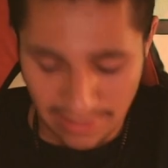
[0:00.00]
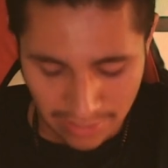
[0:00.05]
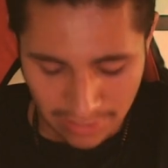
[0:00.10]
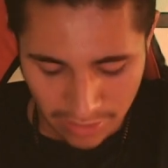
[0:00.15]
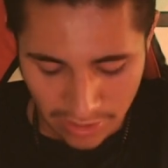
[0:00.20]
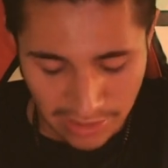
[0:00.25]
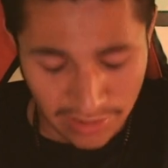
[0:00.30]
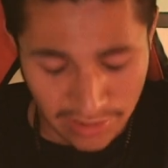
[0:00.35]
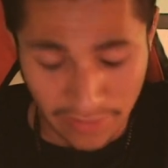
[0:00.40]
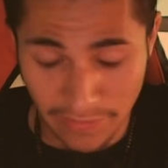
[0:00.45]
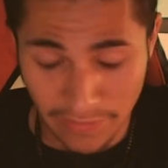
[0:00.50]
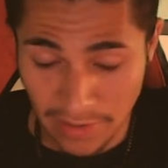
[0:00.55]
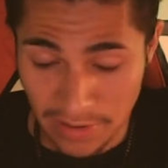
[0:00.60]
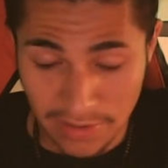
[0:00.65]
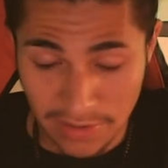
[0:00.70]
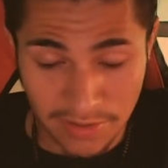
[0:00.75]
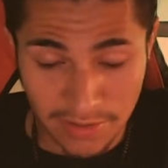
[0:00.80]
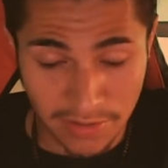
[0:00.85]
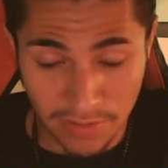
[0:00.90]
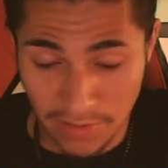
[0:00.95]
you guys are very
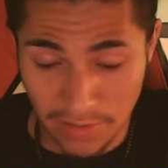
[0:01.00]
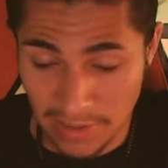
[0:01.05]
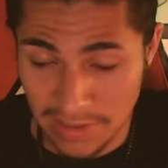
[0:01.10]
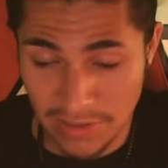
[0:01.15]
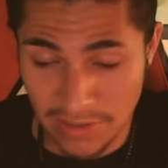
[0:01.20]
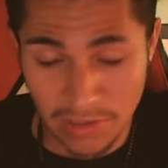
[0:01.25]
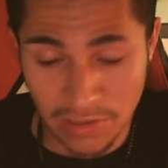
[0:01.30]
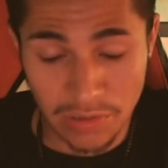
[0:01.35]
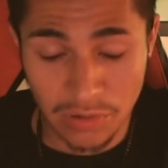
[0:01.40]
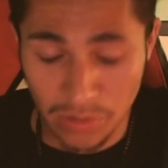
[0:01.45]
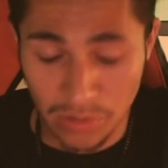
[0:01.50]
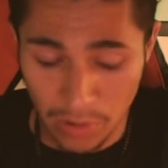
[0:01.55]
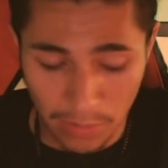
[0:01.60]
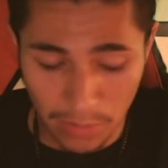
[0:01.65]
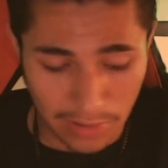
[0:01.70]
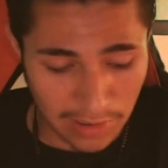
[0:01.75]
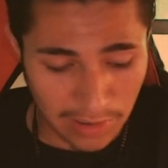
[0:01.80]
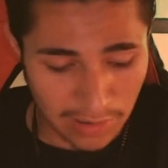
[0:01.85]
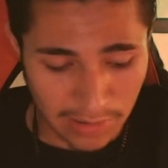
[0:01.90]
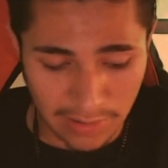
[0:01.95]
studious. You know
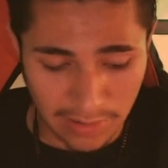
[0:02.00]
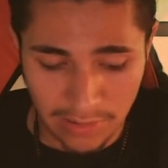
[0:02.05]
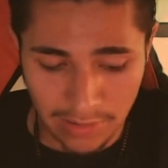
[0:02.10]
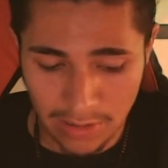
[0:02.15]
it all.